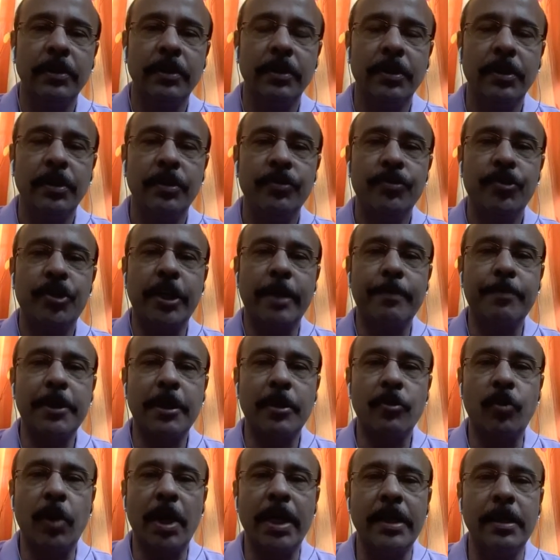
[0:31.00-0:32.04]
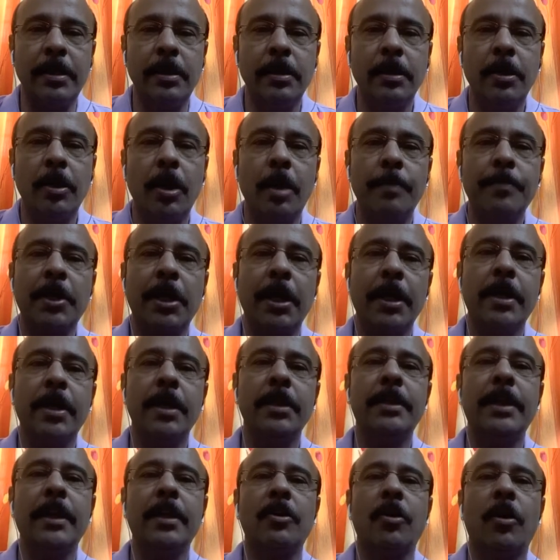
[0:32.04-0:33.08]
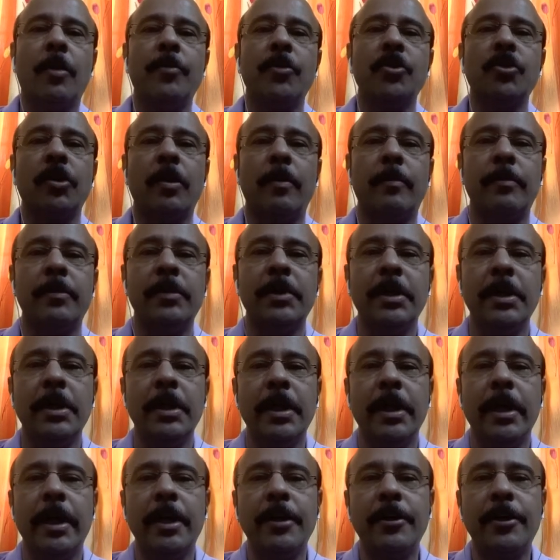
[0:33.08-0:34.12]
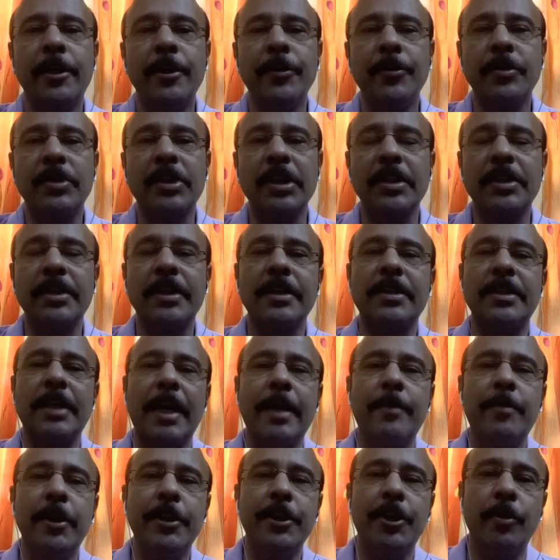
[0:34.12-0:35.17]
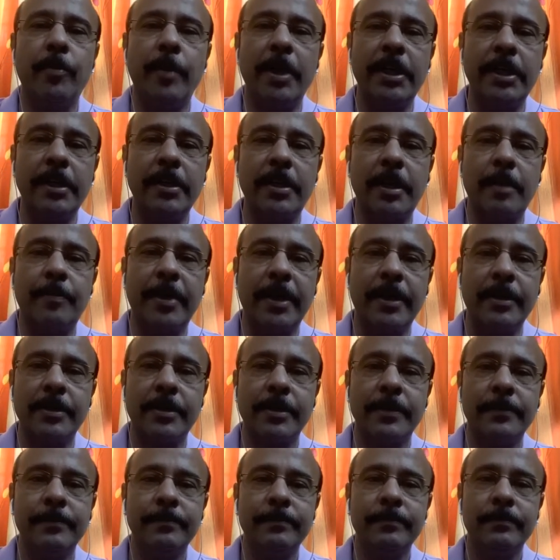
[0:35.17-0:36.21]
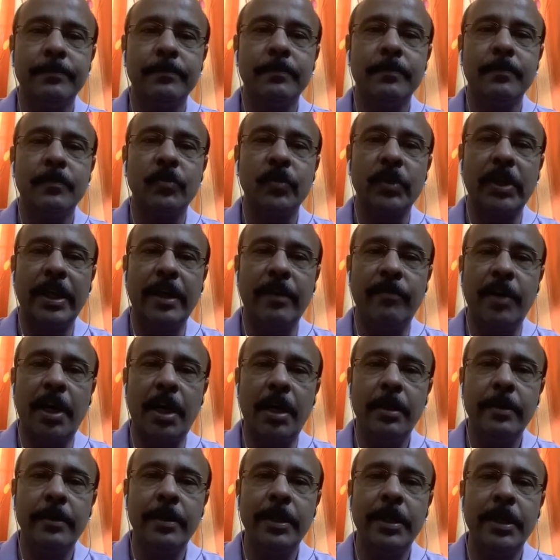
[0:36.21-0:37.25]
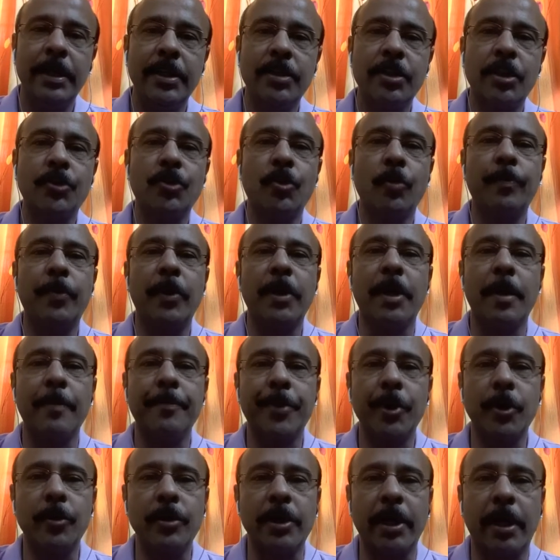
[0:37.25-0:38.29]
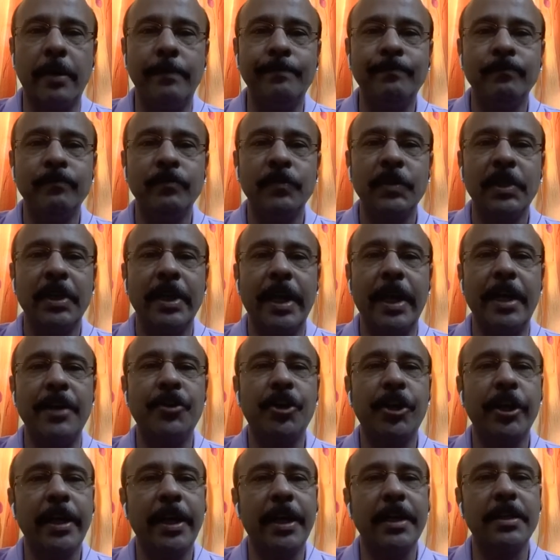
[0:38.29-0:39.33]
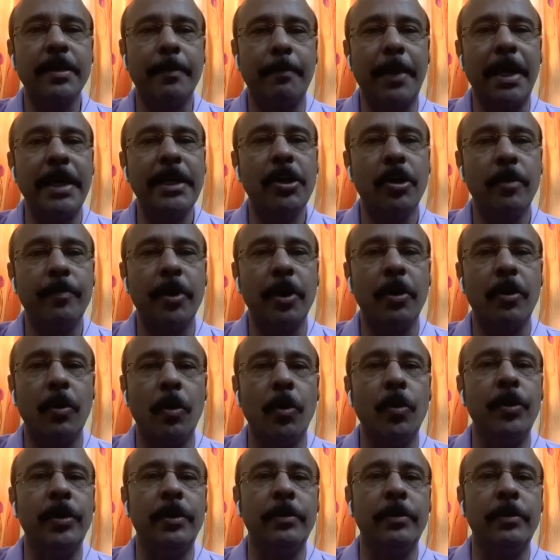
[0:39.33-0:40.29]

Chapter 1 of Calcutta Chromosome introduces the cyber-human interface. Eva is a supercomputer and she has a mind of her own.